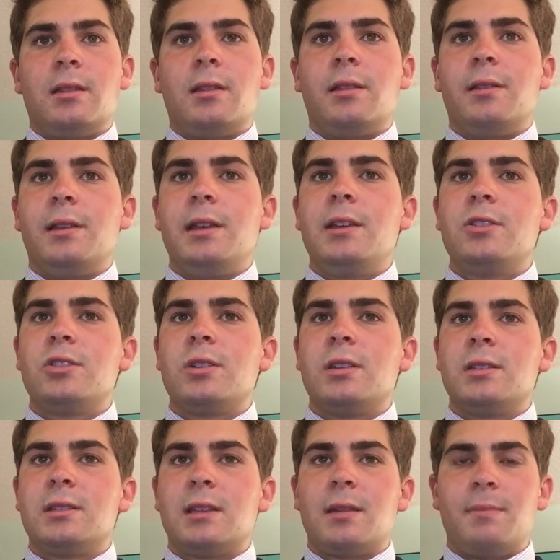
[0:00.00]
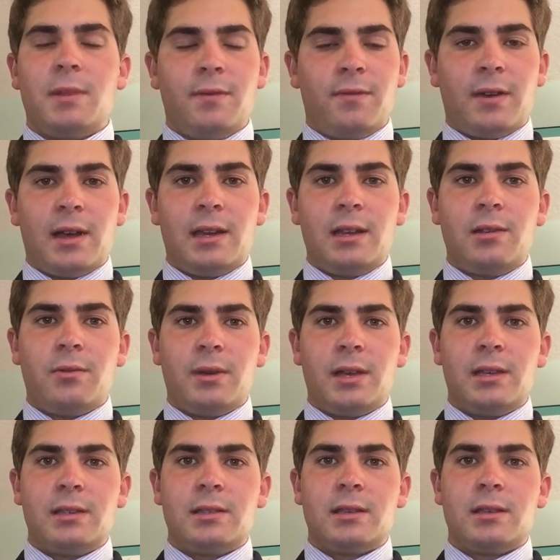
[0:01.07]
The league should instead be finding
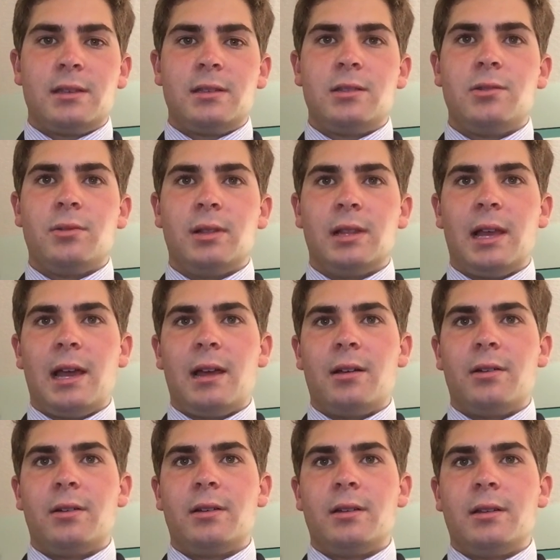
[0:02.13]
ways to allow